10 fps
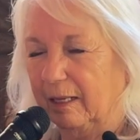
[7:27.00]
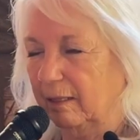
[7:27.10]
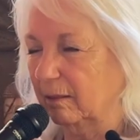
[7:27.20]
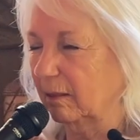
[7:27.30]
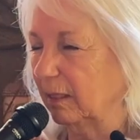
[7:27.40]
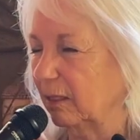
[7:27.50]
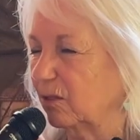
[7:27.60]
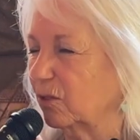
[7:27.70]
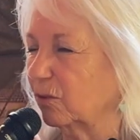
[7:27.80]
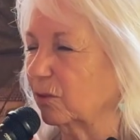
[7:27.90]
it
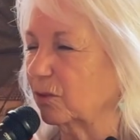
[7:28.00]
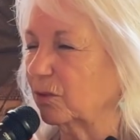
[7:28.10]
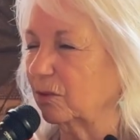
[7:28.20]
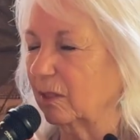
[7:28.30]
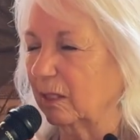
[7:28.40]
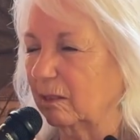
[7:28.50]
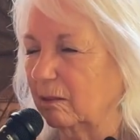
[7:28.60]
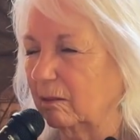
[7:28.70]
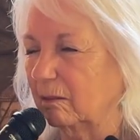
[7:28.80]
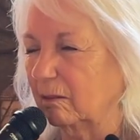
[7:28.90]
enters,
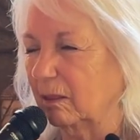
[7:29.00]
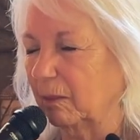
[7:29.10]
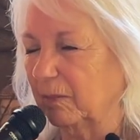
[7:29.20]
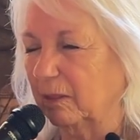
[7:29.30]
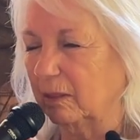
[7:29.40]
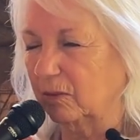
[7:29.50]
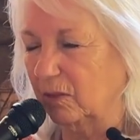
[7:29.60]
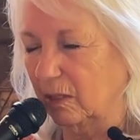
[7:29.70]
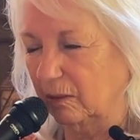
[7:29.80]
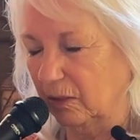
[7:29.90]
and
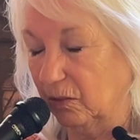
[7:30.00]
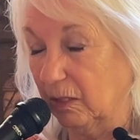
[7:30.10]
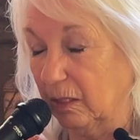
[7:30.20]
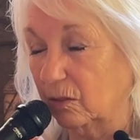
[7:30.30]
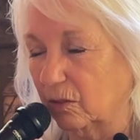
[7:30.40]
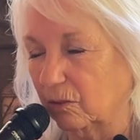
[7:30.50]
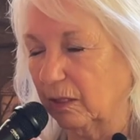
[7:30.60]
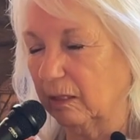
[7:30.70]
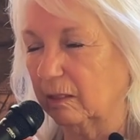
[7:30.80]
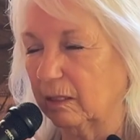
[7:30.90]
doesn't
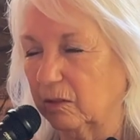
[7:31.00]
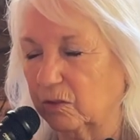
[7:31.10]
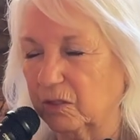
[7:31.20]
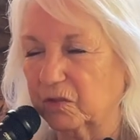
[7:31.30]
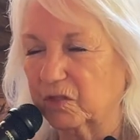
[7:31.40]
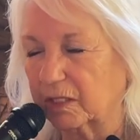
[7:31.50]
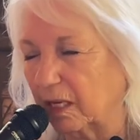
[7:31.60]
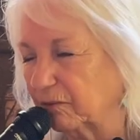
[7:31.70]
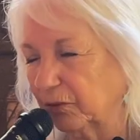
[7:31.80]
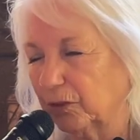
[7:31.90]
enter, it is
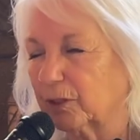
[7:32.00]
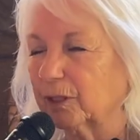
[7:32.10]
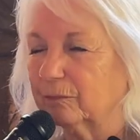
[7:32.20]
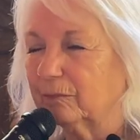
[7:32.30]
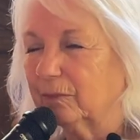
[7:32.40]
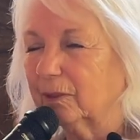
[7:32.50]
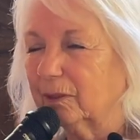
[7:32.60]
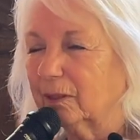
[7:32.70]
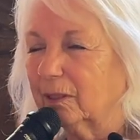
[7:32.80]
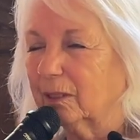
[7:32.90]
discovered
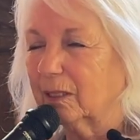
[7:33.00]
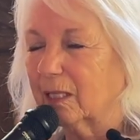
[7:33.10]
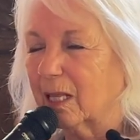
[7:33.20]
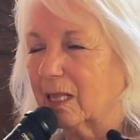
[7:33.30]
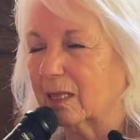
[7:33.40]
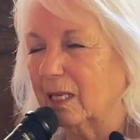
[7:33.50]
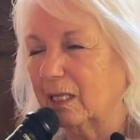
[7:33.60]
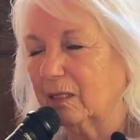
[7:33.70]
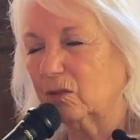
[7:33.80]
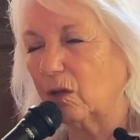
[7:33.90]

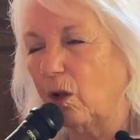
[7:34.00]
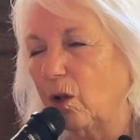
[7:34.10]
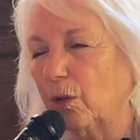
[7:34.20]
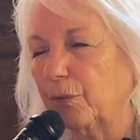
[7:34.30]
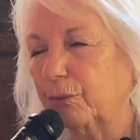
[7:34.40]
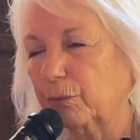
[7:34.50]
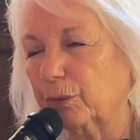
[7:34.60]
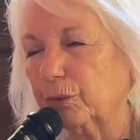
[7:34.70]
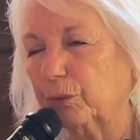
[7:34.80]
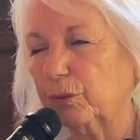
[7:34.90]
that it's all
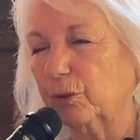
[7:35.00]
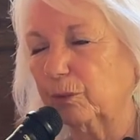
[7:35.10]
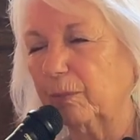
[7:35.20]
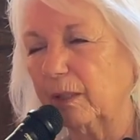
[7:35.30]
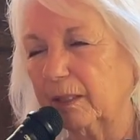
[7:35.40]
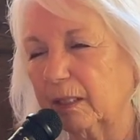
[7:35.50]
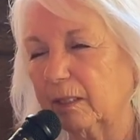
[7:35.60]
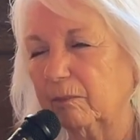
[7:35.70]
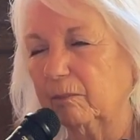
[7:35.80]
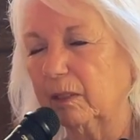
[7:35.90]
through your
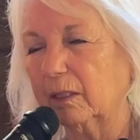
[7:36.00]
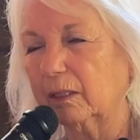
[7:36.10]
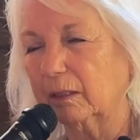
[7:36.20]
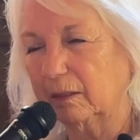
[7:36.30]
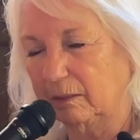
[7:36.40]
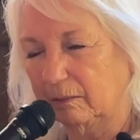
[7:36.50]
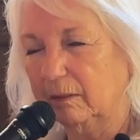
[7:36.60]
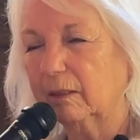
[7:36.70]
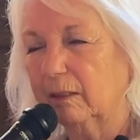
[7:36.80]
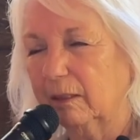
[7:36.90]
body, mind.
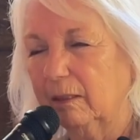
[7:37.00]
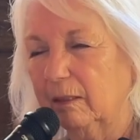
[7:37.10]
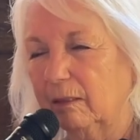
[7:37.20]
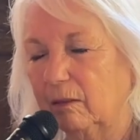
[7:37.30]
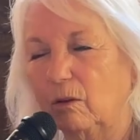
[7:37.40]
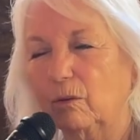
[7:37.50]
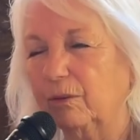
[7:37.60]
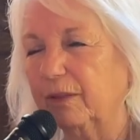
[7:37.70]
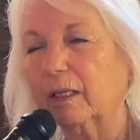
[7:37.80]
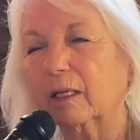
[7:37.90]
The whole
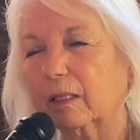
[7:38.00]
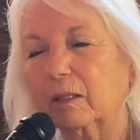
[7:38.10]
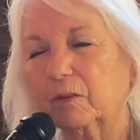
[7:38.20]
thing